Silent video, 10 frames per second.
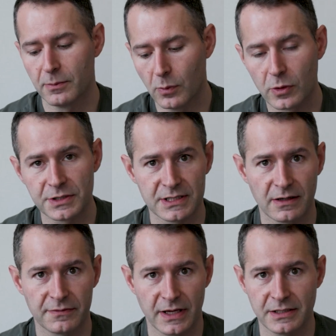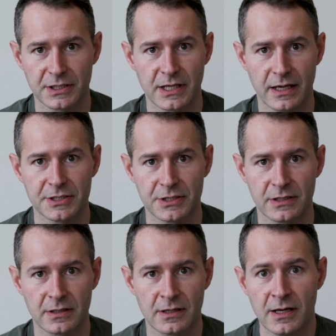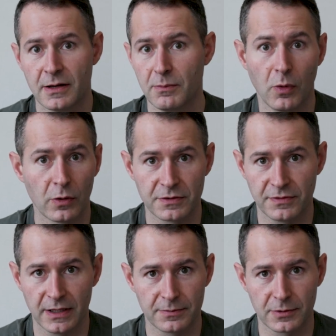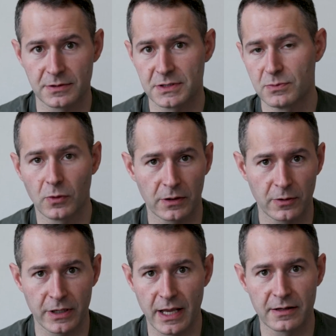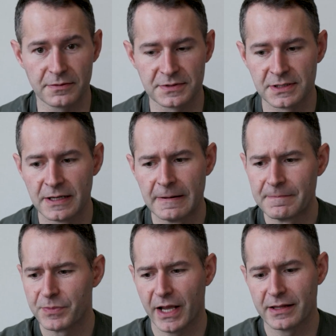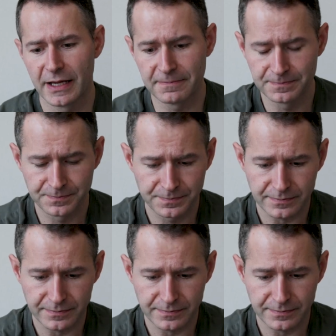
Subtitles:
more self-education, more developers, more creatives. And then